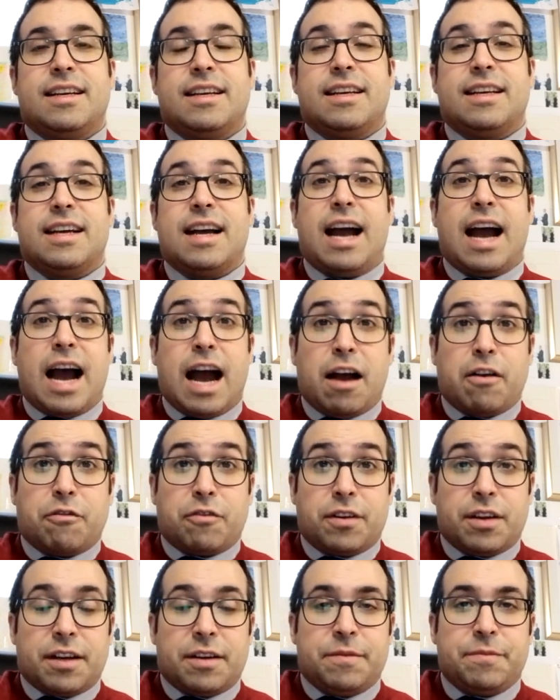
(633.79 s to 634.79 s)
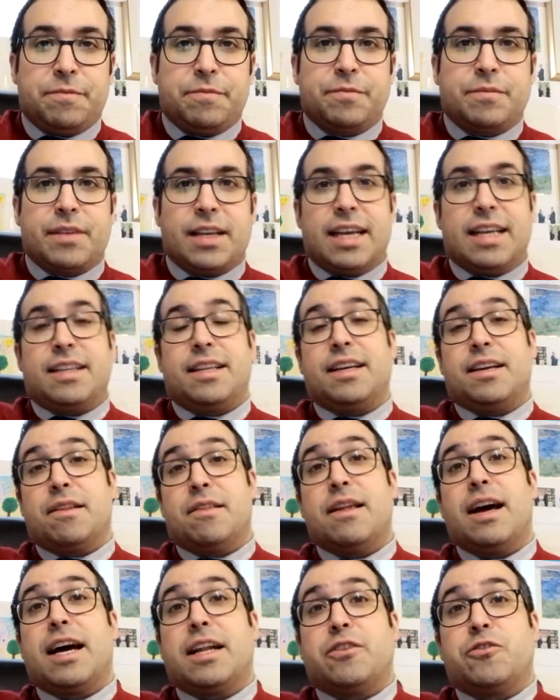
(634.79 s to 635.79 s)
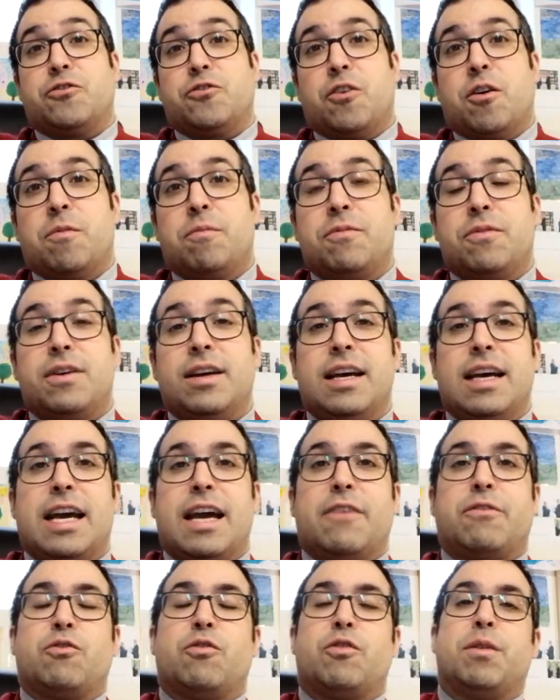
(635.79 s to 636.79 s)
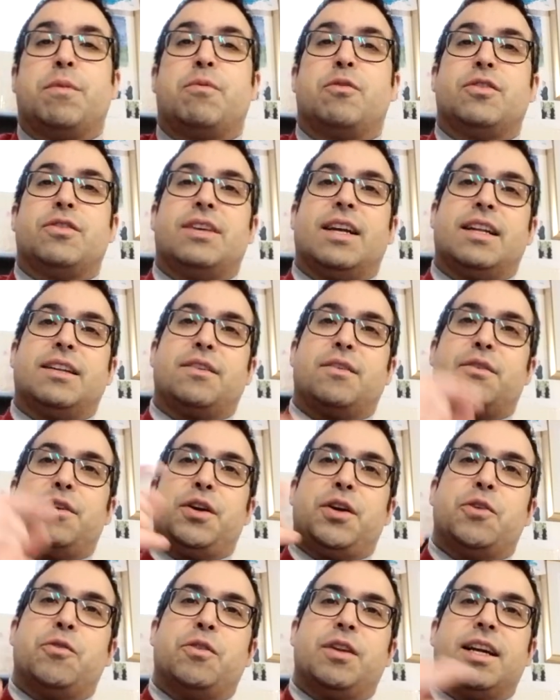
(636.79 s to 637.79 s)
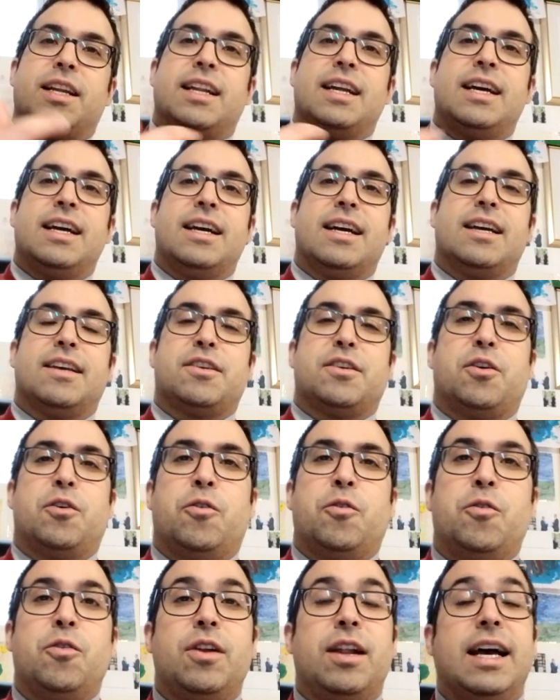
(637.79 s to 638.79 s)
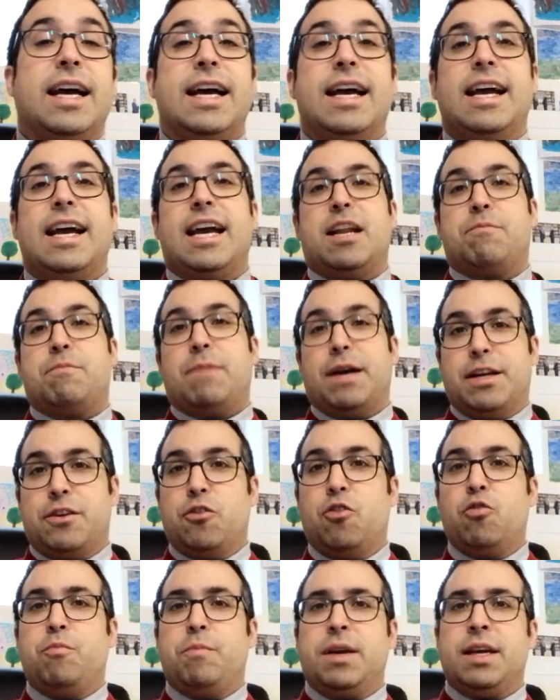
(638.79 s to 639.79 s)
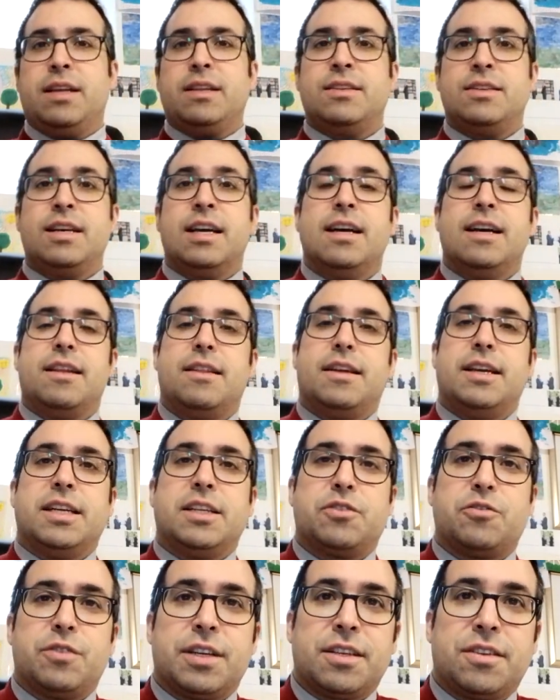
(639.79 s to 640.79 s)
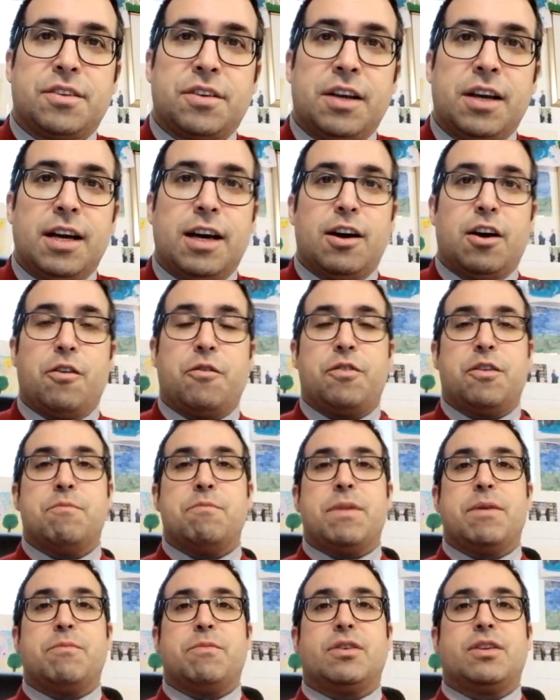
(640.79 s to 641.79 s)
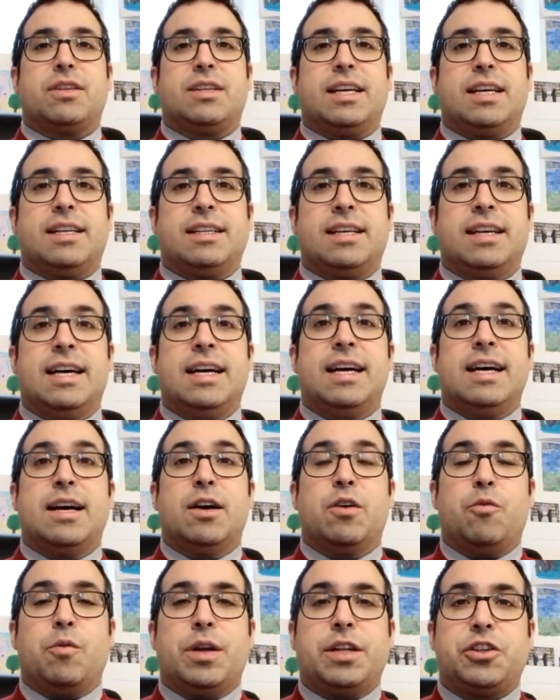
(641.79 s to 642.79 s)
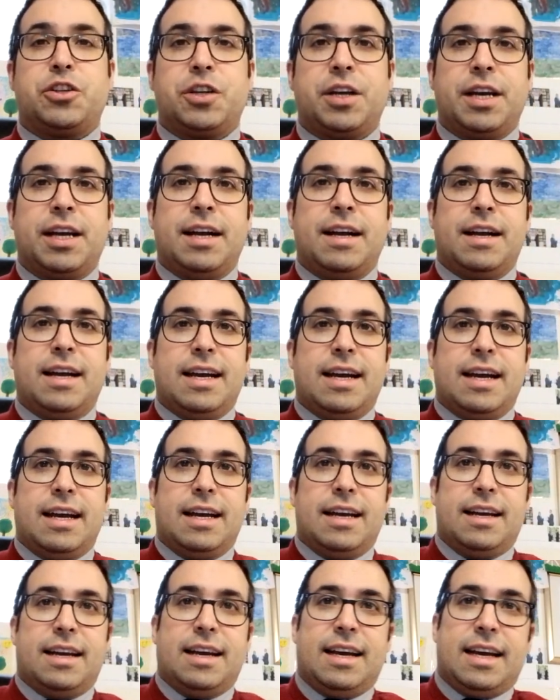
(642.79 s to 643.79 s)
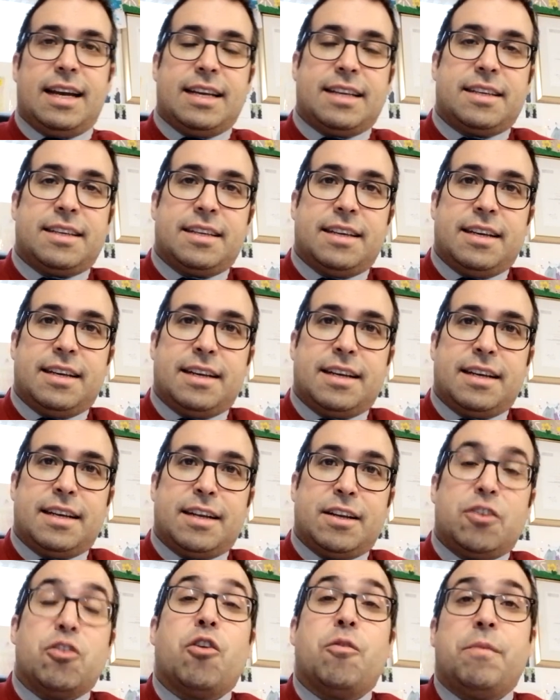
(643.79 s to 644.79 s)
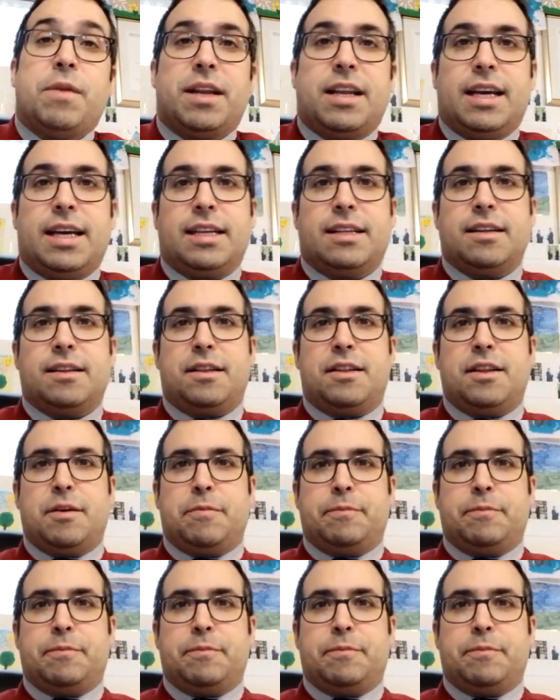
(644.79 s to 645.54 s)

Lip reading: after getting that job have to represent the union as a whole, and by no means the interests of the member state which has nominated them.